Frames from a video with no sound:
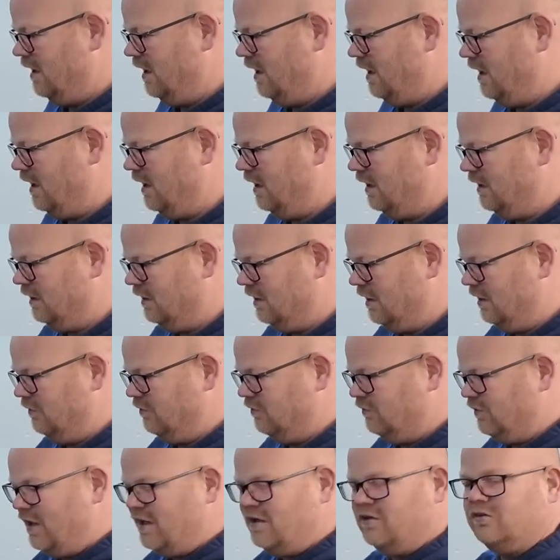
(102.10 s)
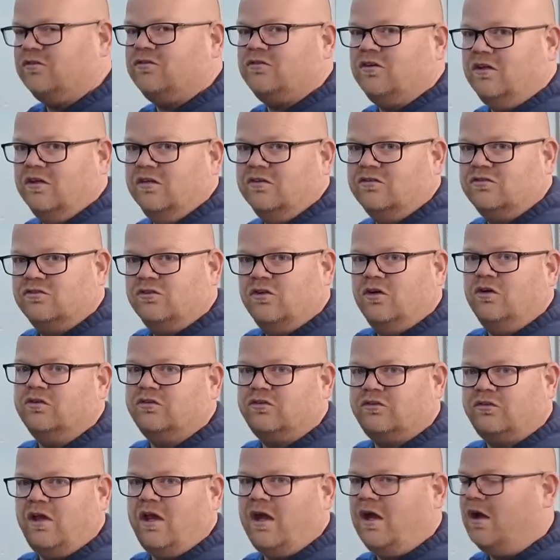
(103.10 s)
And if that is
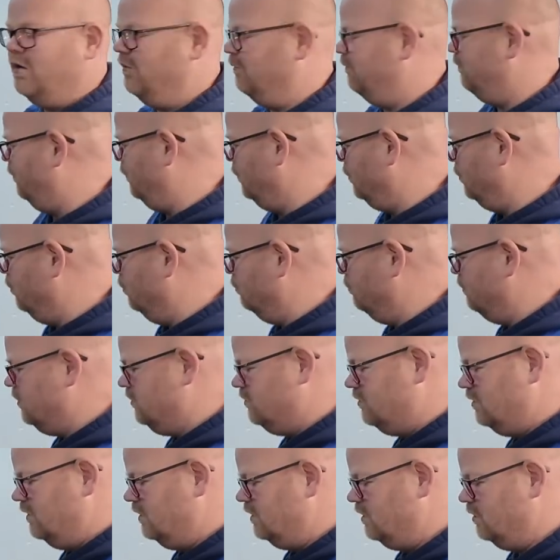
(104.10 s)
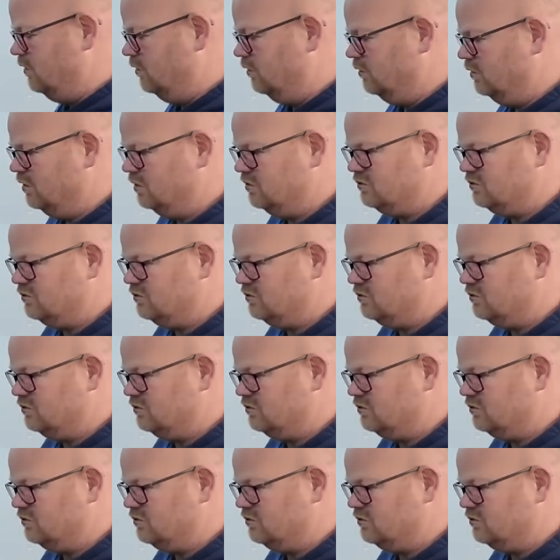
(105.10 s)
not set up for your ECU,